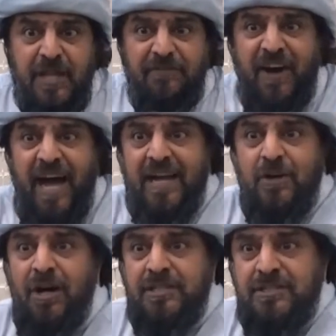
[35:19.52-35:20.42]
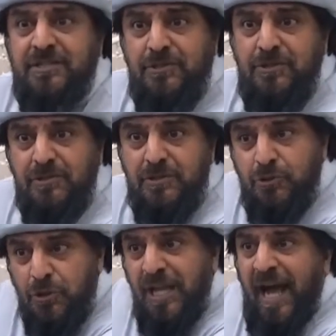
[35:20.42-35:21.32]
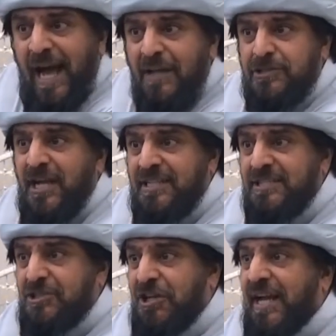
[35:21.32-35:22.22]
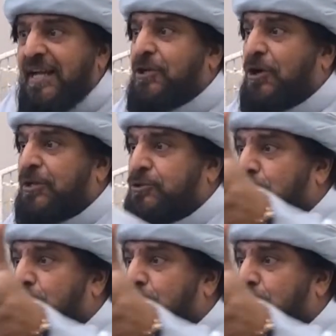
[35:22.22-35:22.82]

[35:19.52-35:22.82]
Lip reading: the fire caught to the house 33, your